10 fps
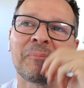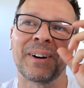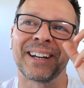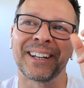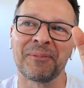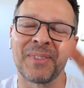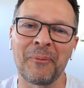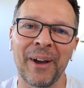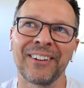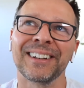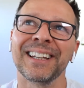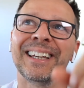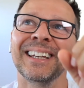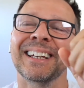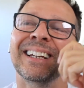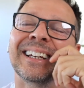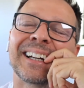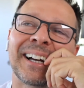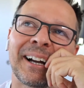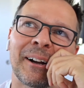but apparently,
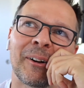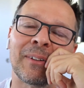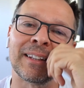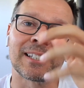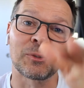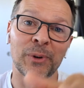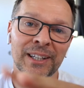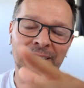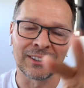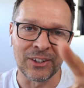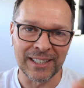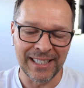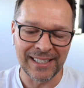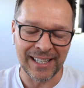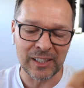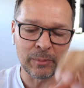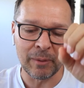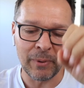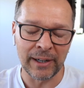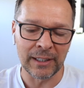and this is where I don't know the details, but
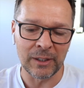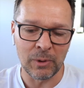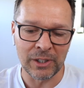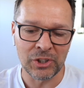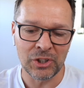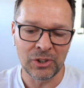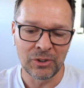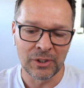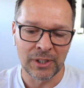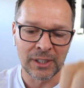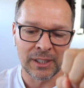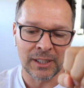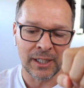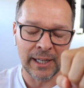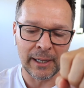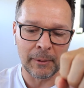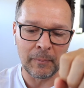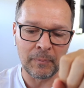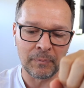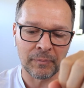apparently, once you get